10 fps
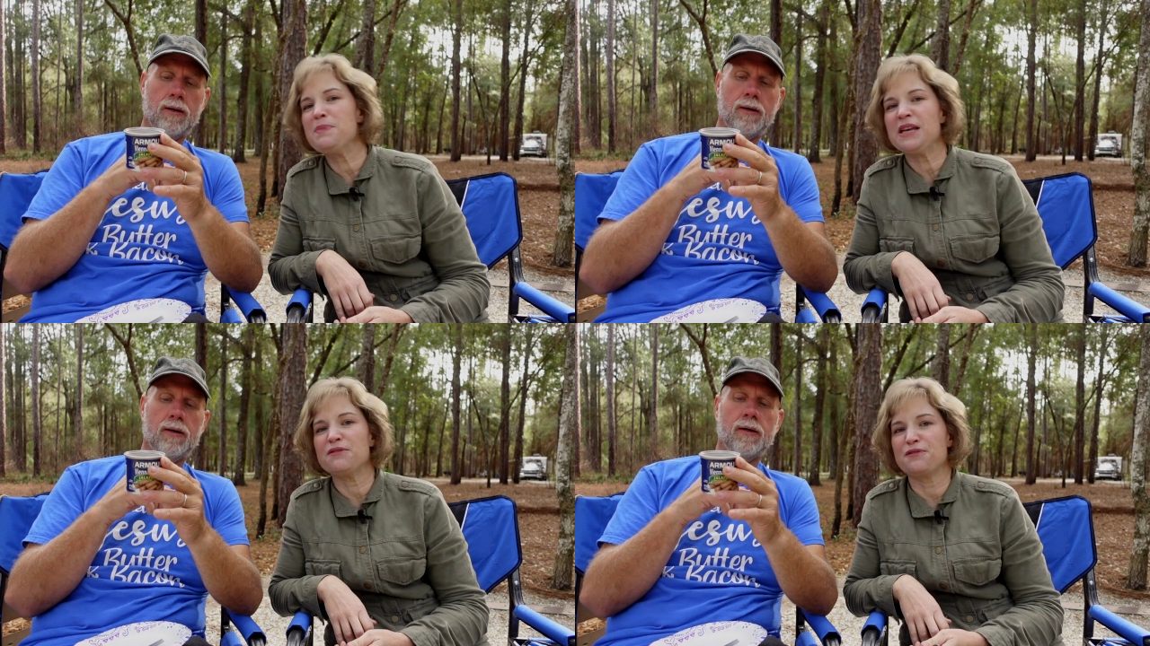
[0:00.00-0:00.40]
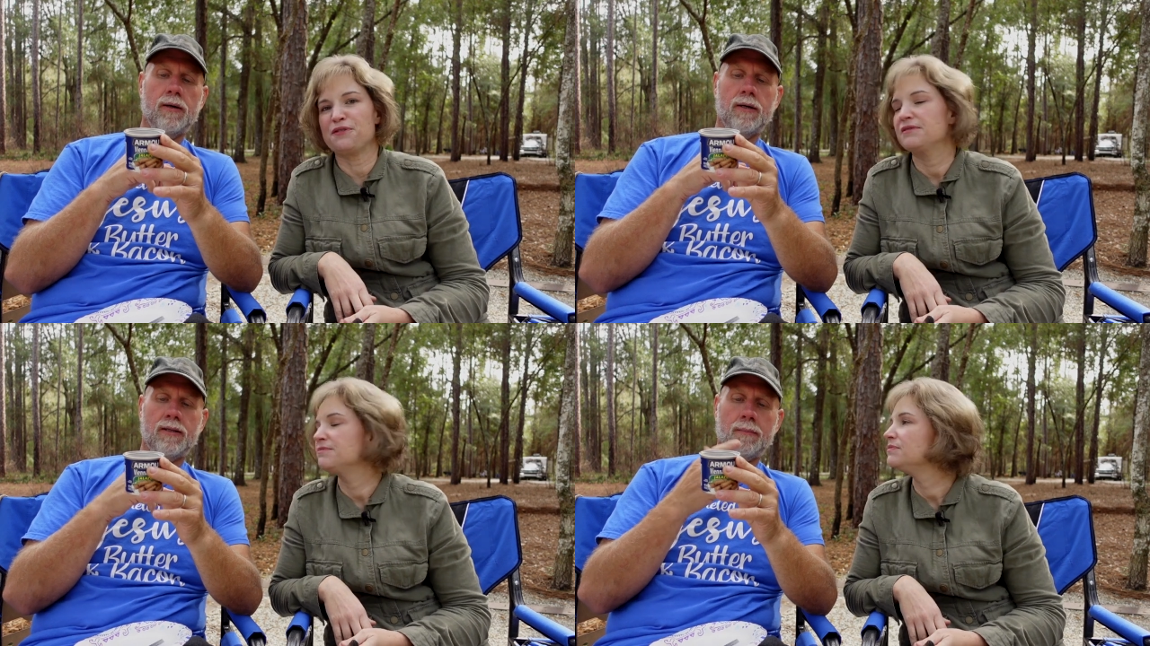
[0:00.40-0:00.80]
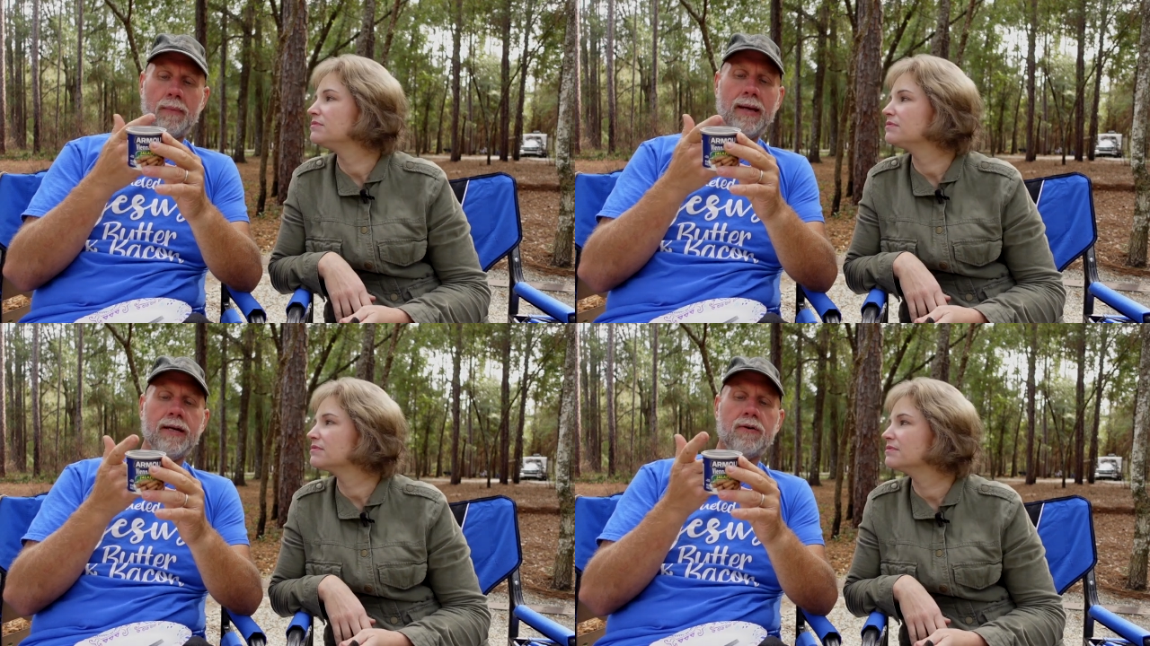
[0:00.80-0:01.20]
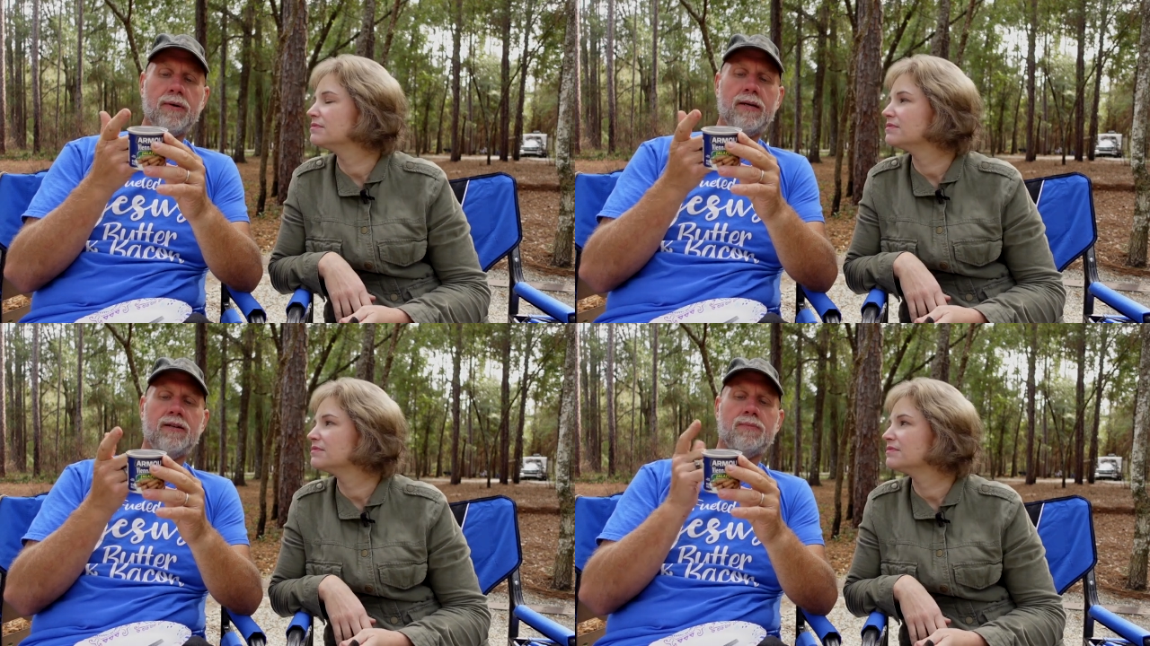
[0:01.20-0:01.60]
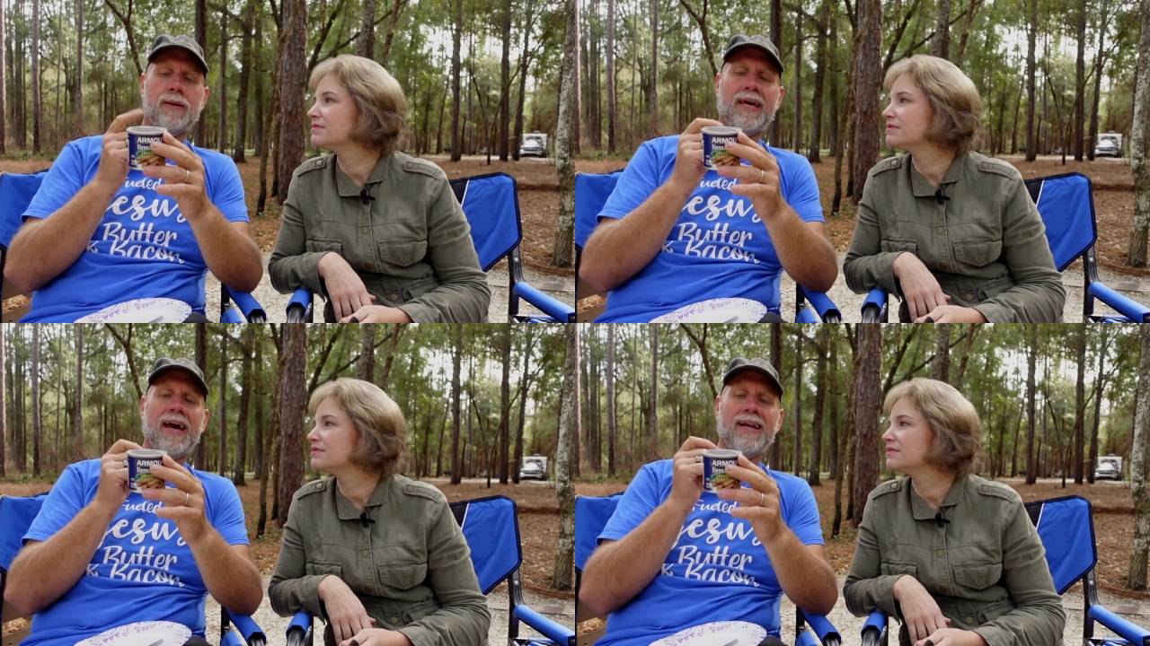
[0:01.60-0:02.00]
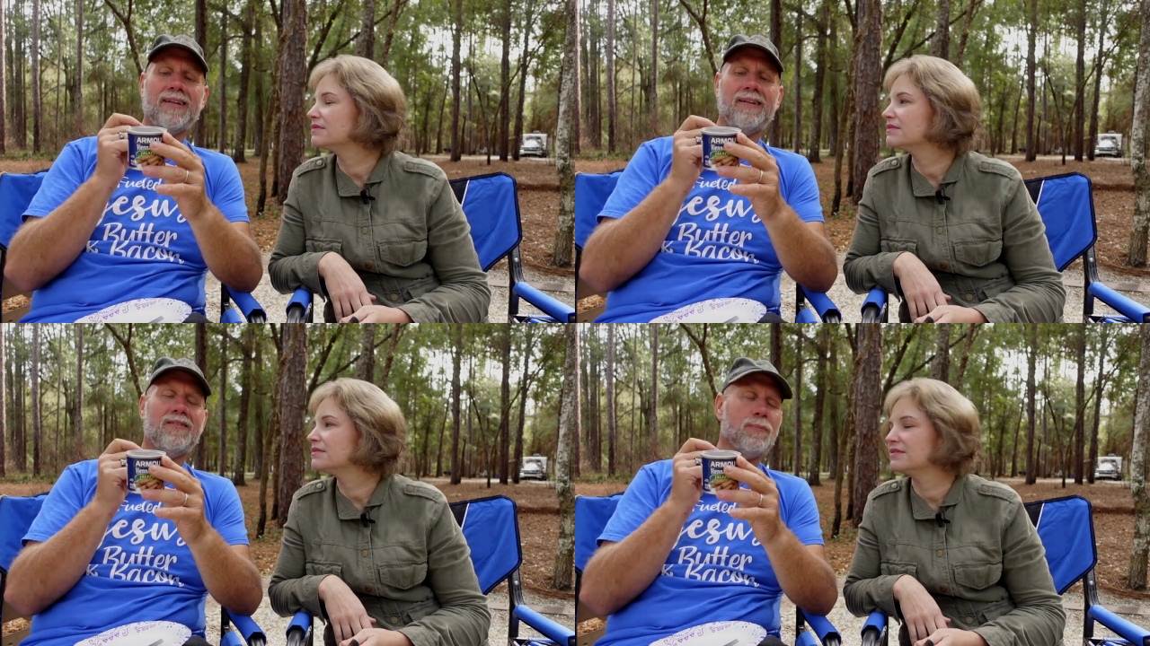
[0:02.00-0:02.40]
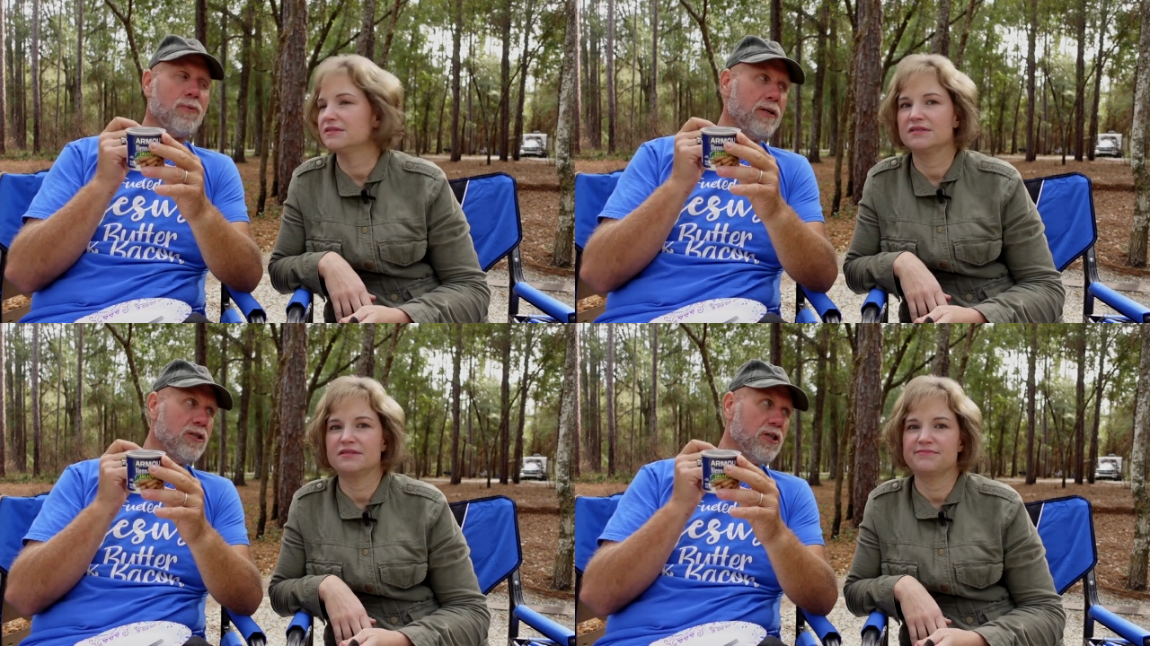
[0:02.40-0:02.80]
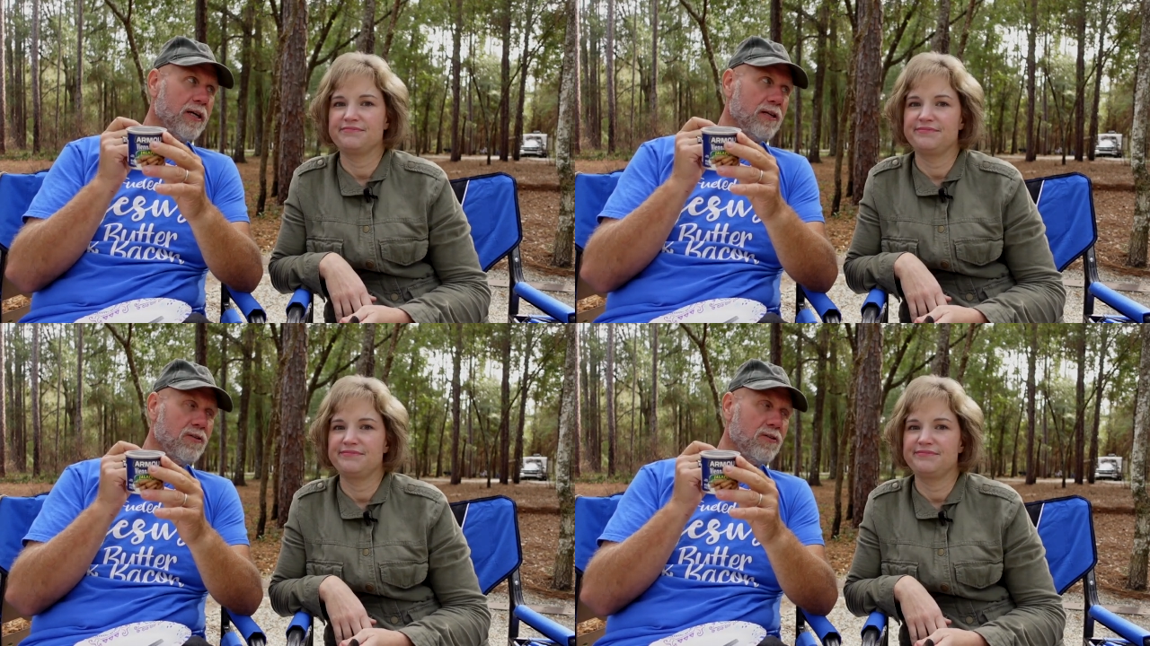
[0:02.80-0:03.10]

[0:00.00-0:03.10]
Speaker 1: beef. The main ingredient is mechanically separated chicken,